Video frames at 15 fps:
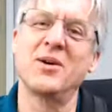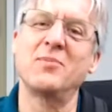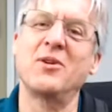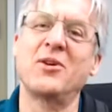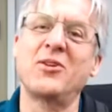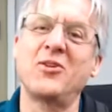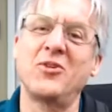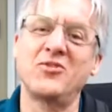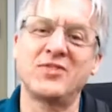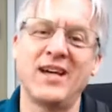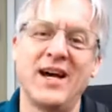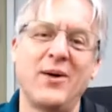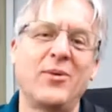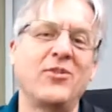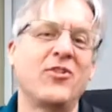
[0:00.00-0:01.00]
going to close
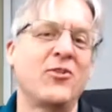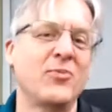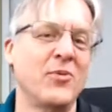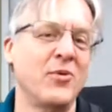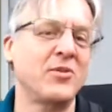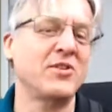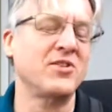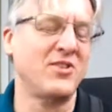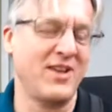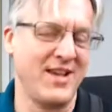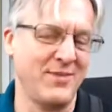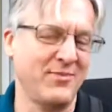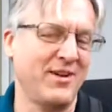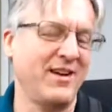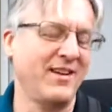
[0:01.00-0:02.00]
out with a smoking
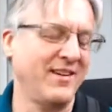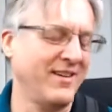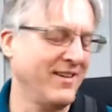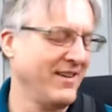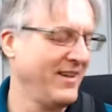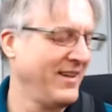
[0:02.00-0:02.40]
jam right here.